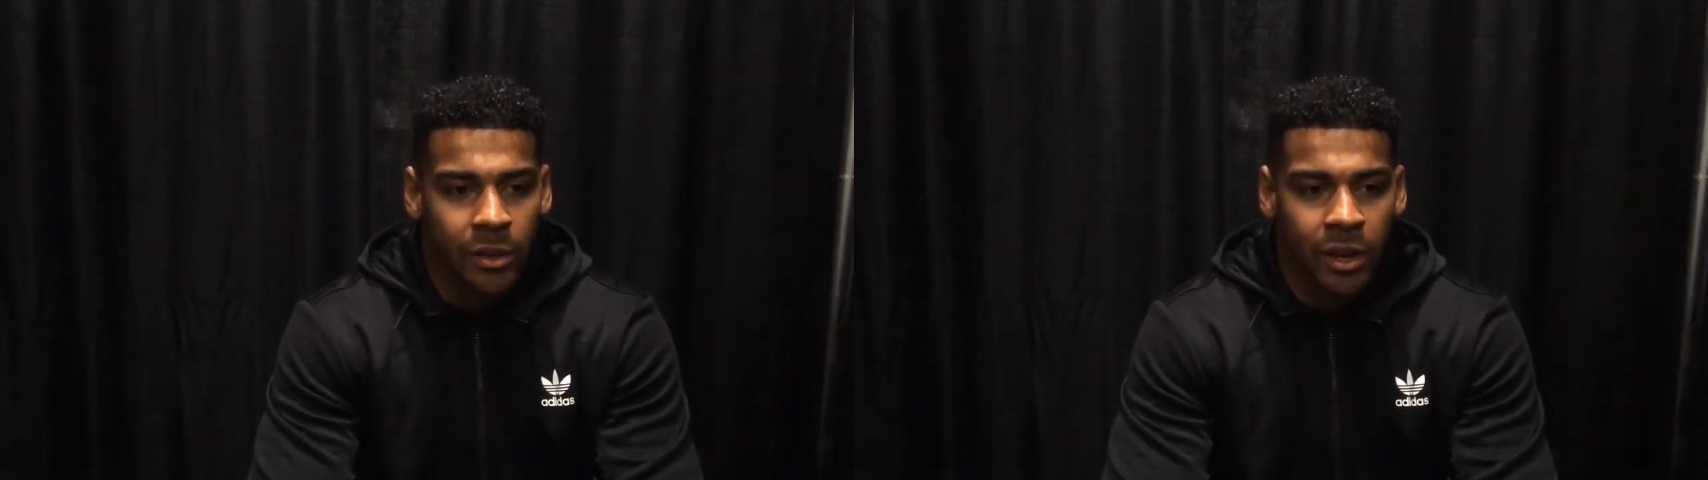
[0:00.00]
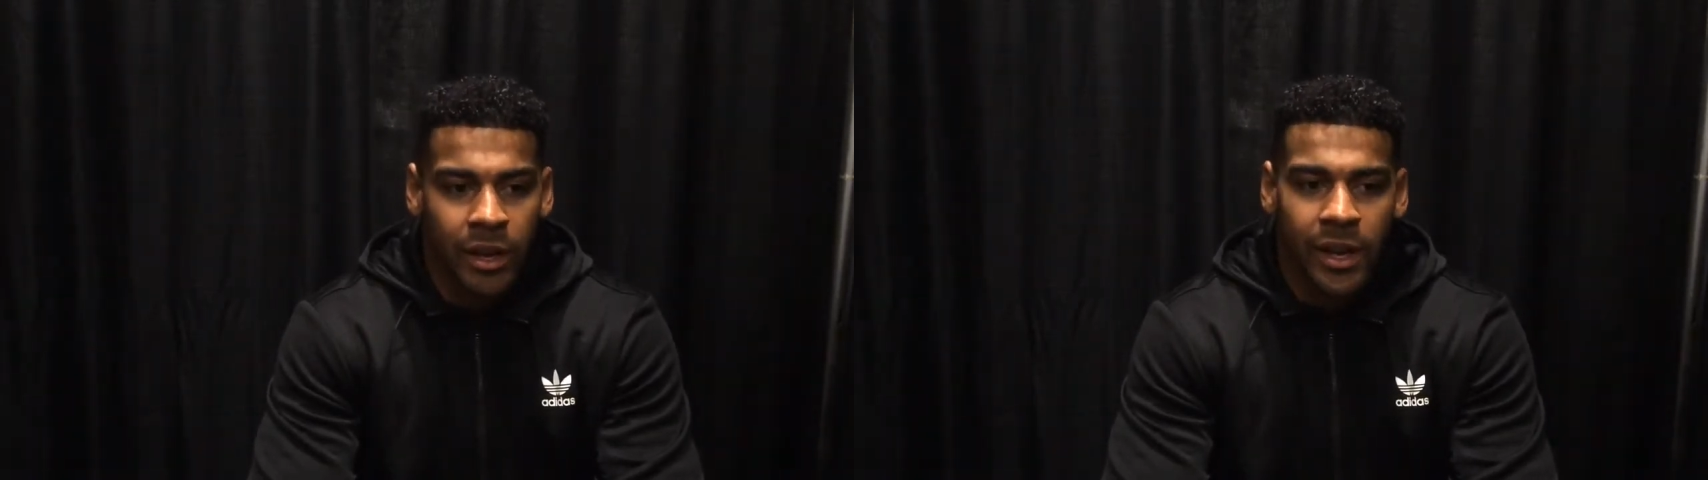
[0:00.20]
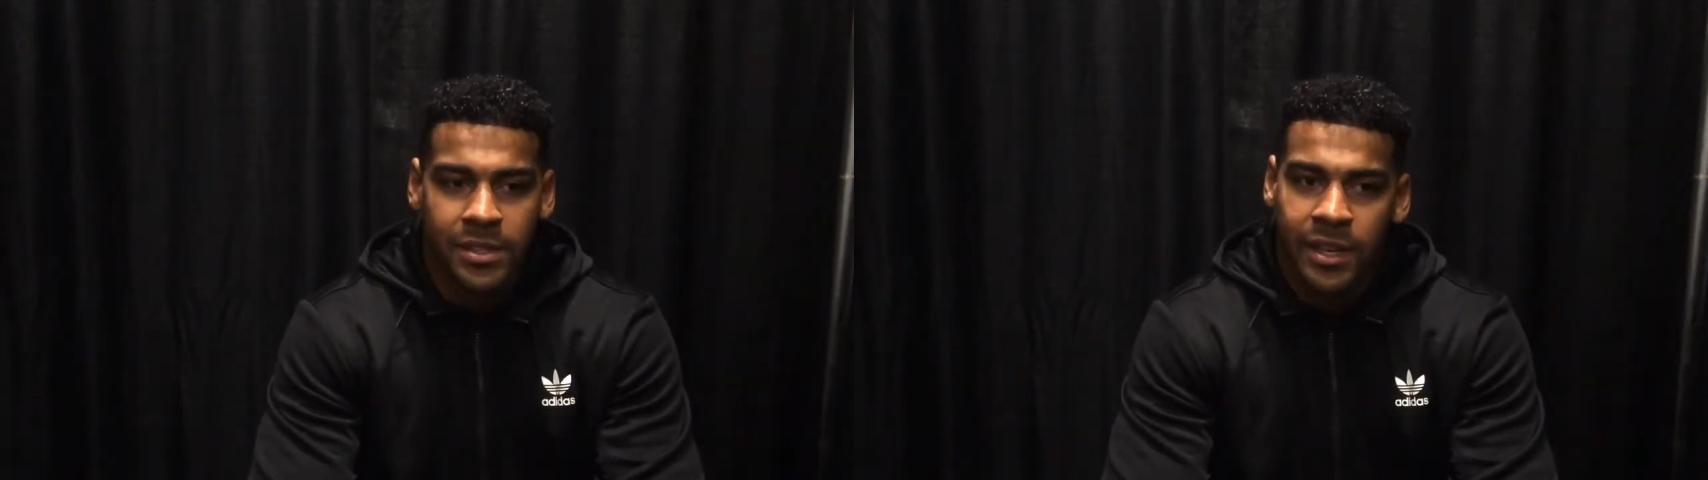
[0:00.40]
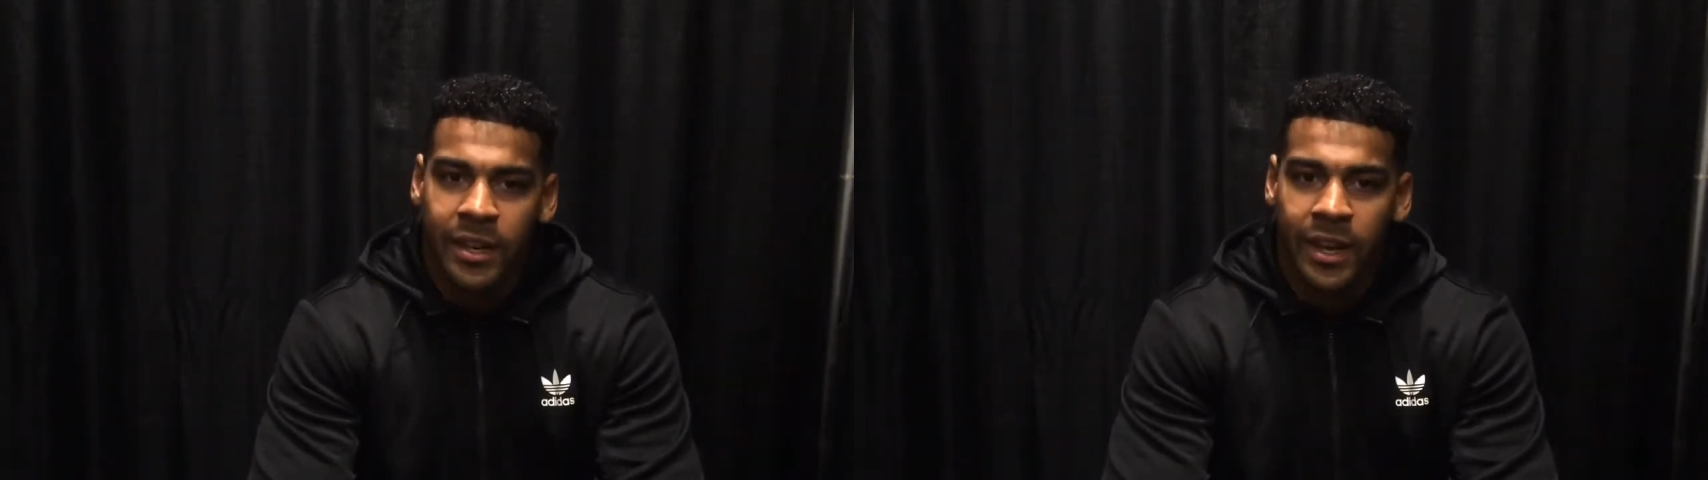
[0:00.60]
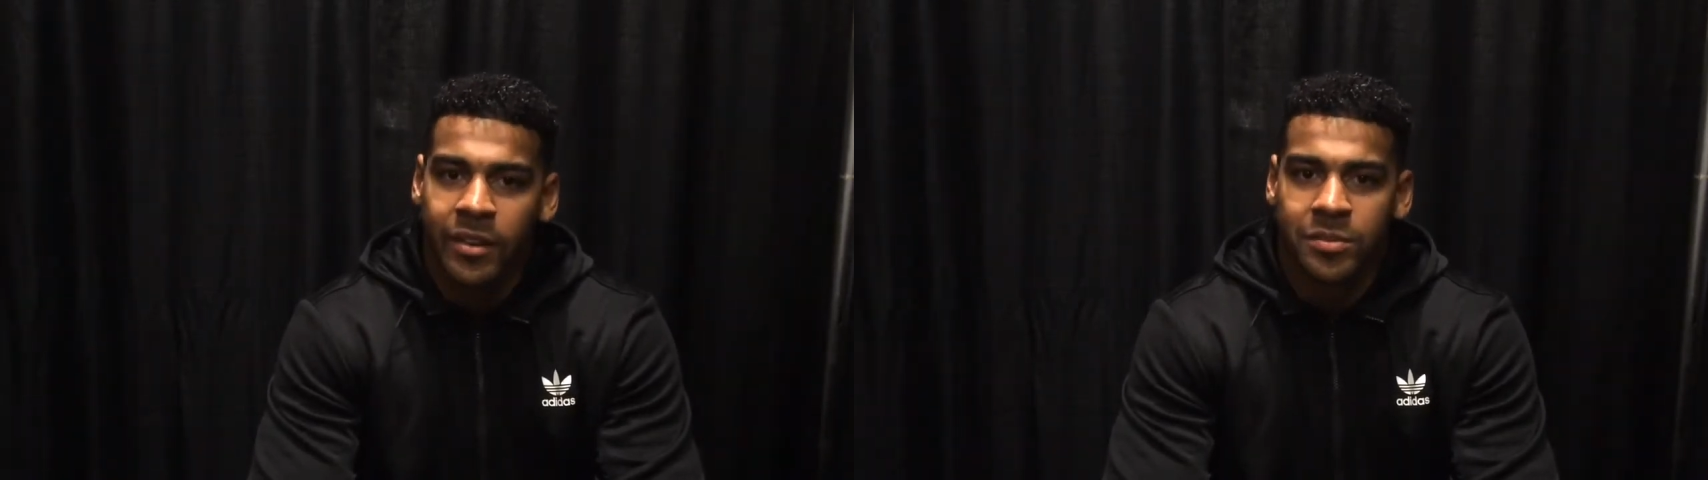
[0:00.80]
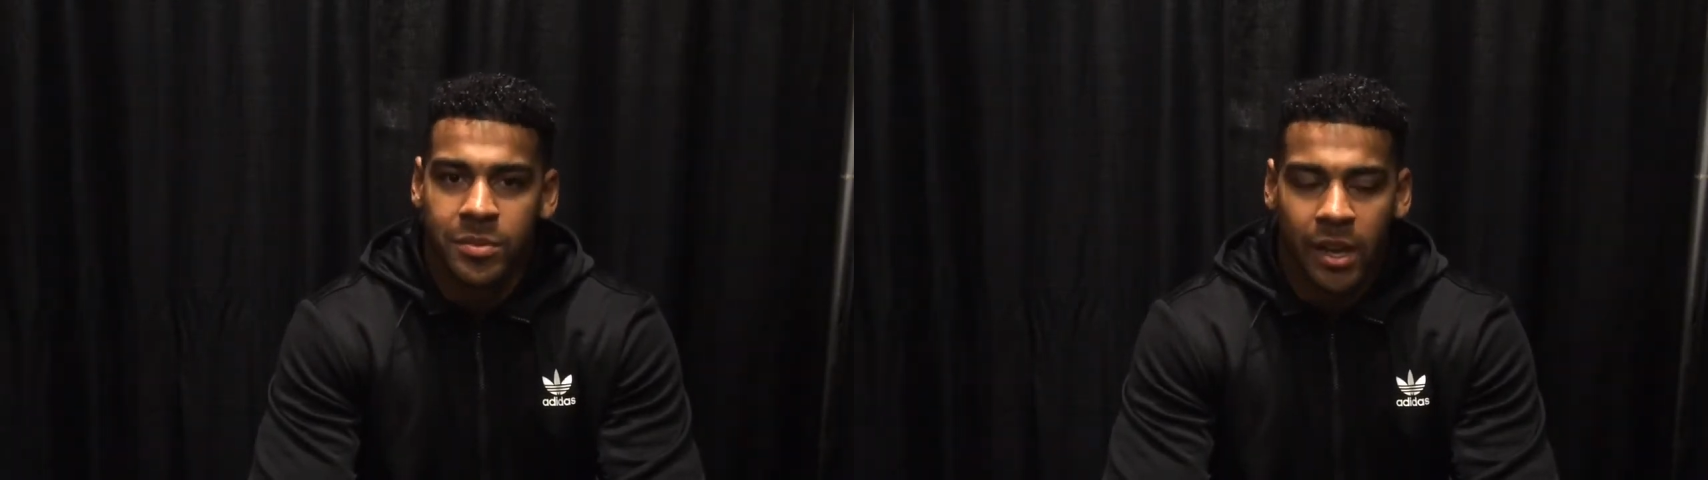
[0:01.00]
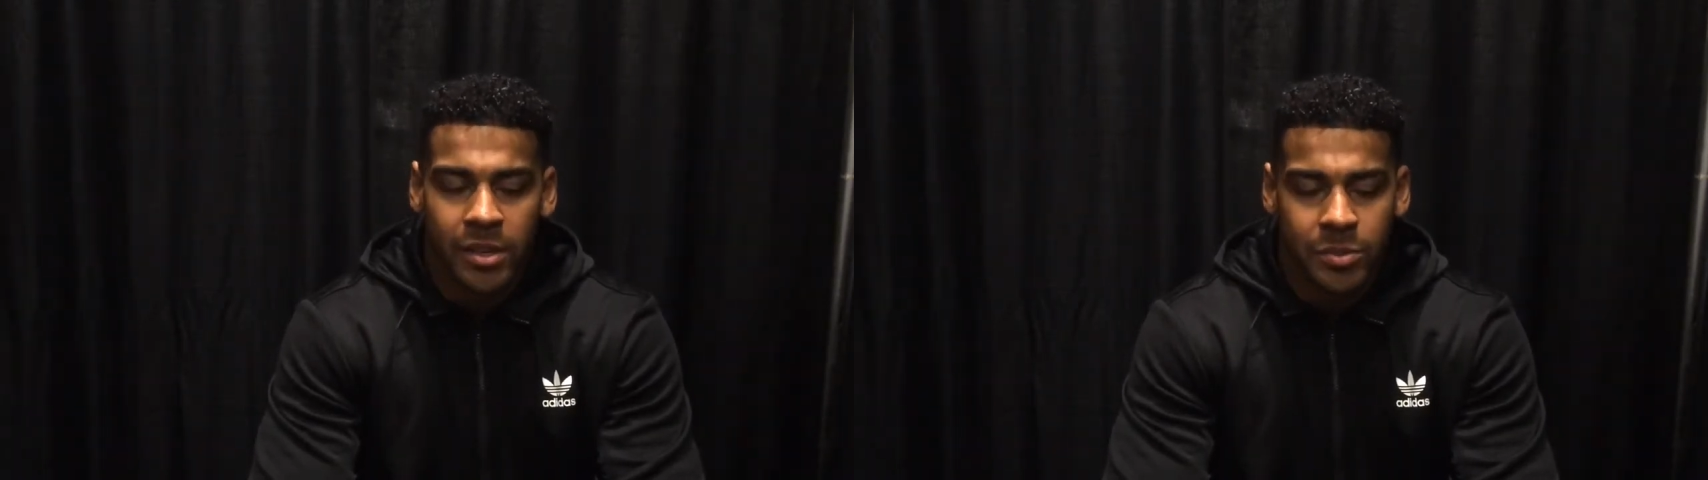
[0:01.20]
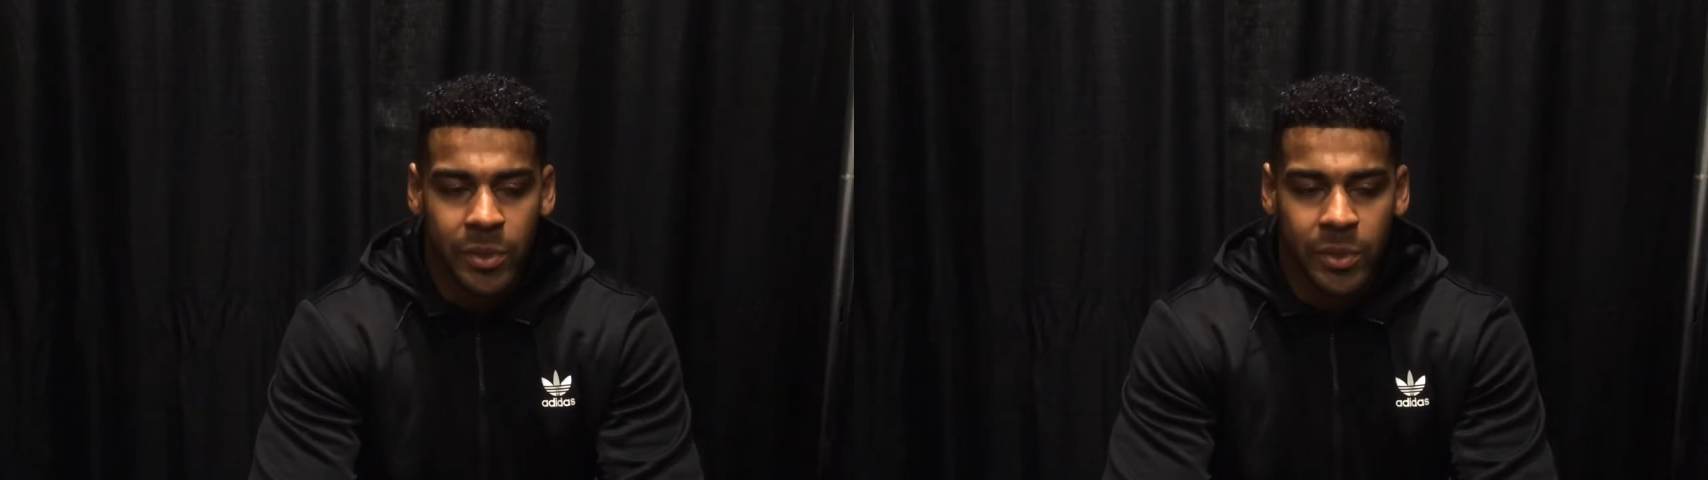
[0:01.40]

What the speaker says: a lot of guys get negative sometimes.